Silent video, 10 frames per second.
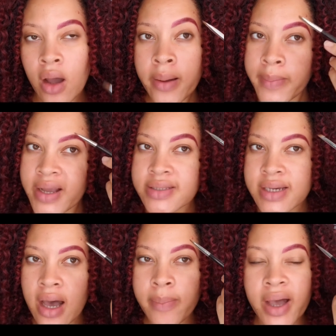On my
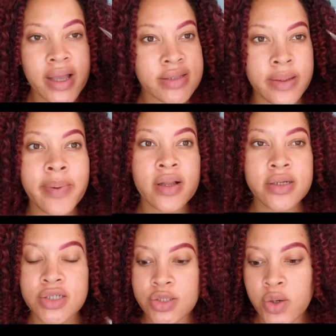top, I
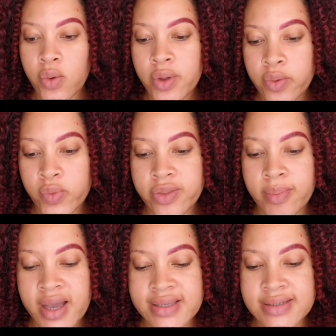typically just go in with
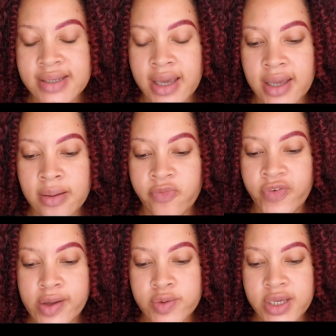my same
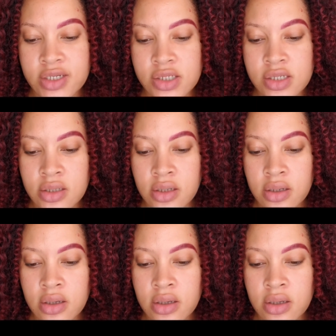foundation